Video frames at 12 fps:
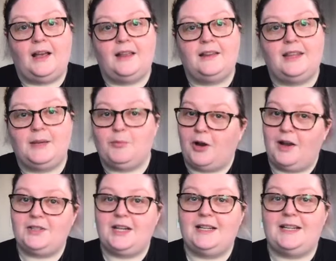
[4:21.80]
the
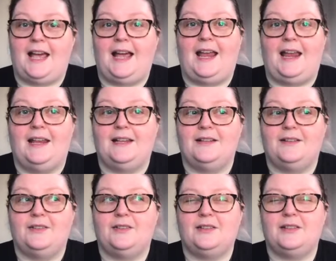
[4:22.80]
project I
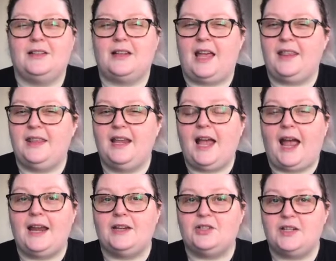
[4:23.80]
I think I
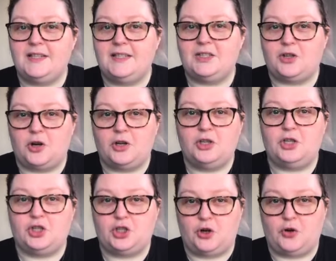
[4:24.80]
had just started to
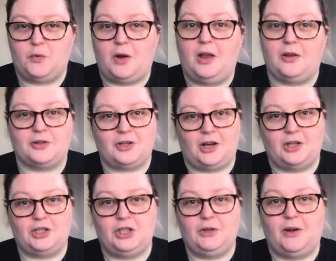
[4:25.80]
show you all or talk
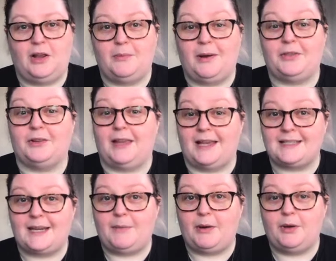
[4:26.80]
to you all about the last
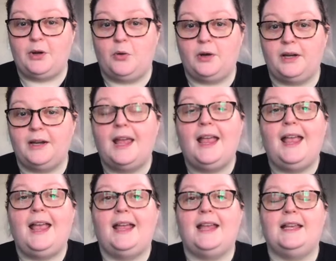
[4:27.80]
time I recorded
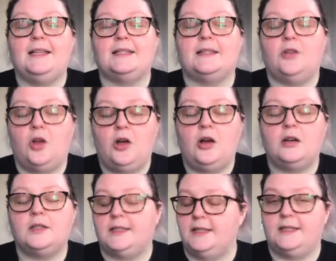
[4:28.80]
is
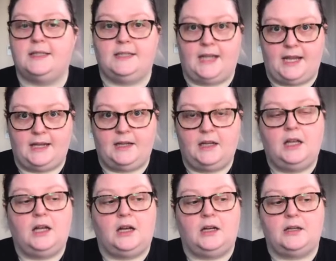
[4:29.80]
long since dead.
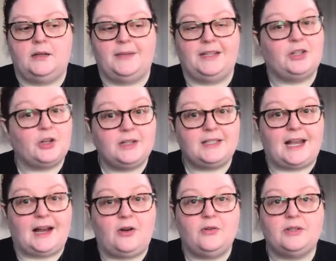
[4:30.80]
Um, it turns
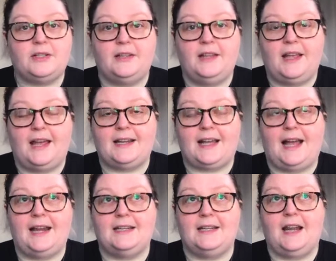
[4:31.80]
out that
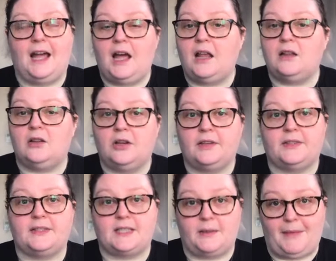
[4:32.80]
I did not look at the
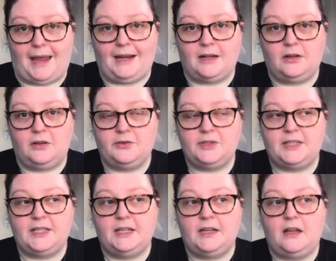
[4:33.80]
schematic
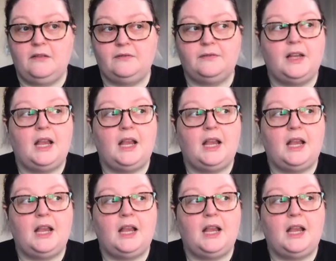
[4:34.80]
closely enough